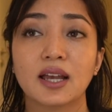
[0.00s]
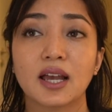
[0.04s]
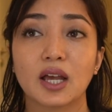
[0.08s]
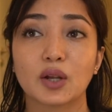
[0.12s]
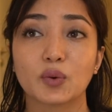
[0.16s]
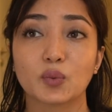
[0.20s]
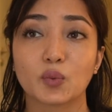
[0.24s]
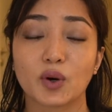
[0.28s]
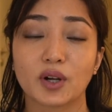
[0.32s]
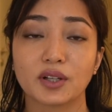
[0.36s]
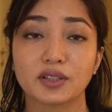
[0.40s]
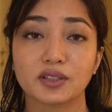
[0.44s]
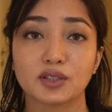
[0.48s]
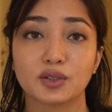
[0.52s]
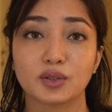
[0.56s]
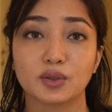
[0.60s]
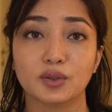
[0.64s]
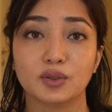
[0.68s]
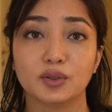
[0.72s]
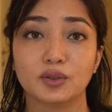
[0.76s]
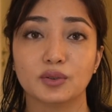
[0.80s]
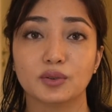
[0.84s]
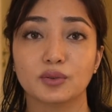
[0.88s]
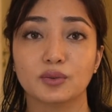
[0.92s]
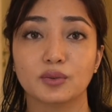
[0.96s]
And once
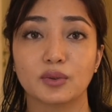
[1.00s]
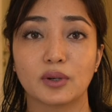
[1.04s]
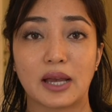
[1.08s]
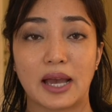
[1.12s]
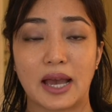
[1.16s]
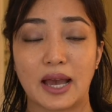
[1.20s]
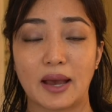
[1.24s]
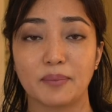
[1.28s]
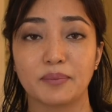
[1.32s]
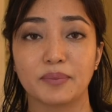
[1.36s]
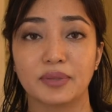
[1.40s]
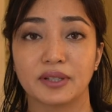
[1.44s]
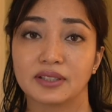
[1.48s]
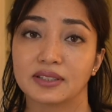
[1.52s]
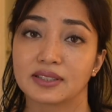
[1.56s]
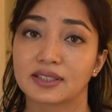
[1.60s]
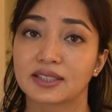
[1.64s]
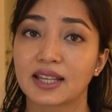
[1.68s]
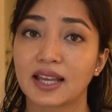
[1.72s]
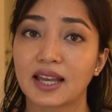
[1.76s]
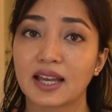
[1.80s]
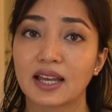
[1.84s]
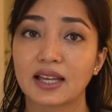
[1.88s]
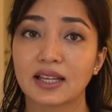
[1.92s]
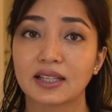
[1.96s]
you have been
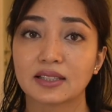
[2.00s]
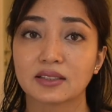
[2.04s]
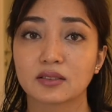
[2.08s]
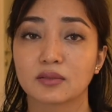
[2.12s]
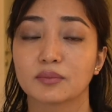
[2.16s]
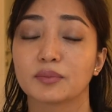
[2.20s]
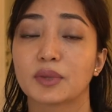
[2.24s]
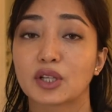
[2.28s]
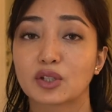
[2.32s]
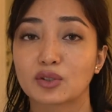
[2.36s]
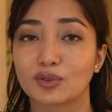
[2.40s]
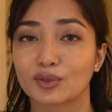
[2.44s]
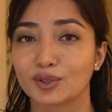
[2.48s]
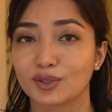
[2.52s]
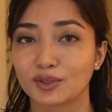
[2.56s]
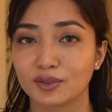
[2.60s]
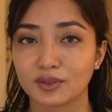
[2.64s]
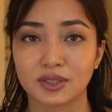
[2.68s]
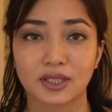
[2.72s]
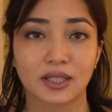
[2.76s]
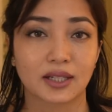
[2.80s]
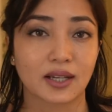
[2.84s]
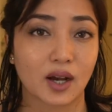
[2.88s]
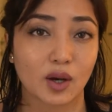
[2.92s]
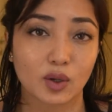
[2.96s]
scanned, make sure to
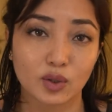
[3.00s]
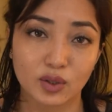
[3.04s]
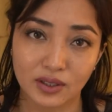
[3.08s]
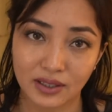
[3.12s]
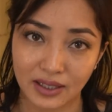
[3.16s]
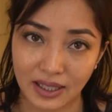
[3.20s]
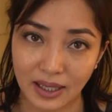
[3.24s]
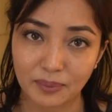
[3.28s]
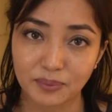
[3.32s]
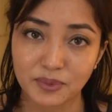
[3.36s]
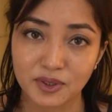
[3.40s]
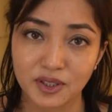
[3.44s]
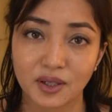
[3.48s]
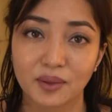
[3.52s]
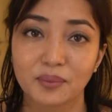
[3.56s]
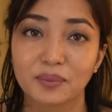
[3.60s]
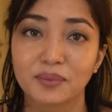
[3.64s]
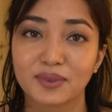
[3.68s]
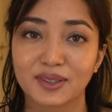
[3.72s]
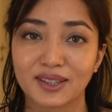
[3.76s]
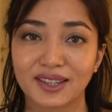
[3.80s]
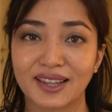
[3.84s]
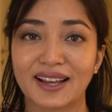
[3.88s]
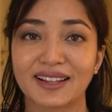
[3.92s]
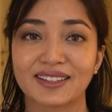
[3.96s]
take out your laptop.
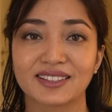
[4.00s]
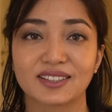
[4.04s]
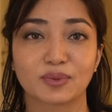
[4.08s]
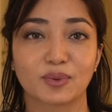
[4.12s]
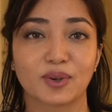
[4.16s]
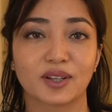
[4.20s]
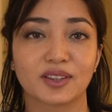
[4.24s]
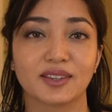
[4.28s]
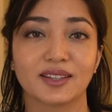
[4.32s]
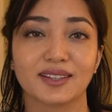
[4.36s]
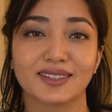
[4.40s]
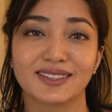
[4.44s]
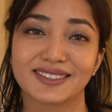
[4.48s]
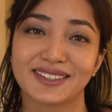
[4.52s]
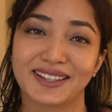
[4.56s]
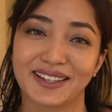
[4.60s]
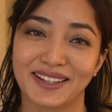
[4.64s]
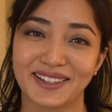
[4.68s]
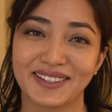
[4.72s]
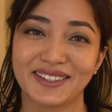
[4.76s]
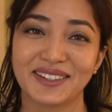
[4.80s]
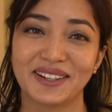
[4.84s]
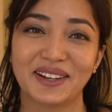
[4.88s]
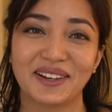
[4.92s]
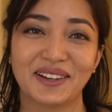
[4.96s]
That's what they
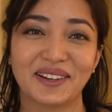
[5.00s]
said.